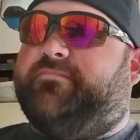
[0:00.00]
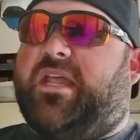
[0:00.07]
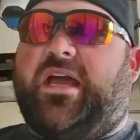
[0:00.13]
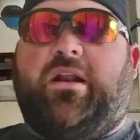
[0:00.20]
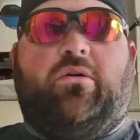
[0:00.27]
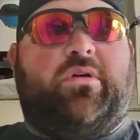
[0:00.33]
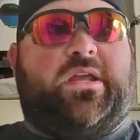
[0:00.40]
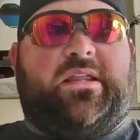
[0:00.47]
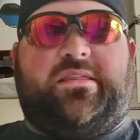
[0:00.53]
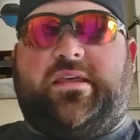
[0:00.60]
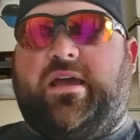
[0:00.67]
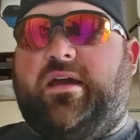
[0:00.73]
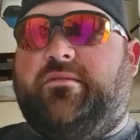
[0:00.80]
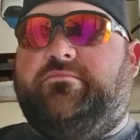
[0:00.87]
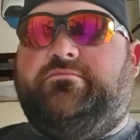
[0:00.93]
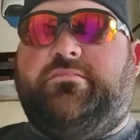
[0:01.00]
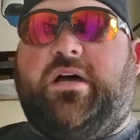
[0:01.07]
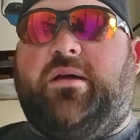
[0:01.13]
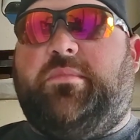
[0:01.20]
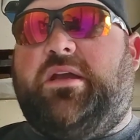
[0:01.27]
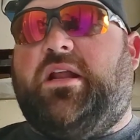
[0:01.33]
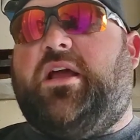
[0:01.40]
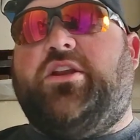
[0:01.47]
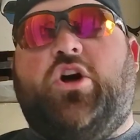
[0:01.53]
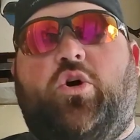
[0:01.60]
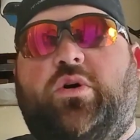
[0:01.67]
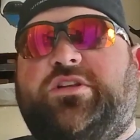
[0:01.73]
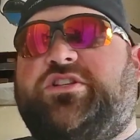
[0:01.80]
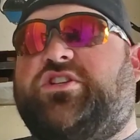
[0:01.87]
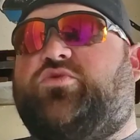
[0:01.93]
I don't get that. I mean, I
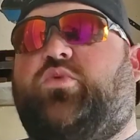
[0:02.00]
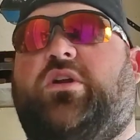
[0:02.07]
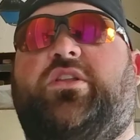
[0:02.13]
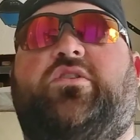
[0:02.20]
know it's just one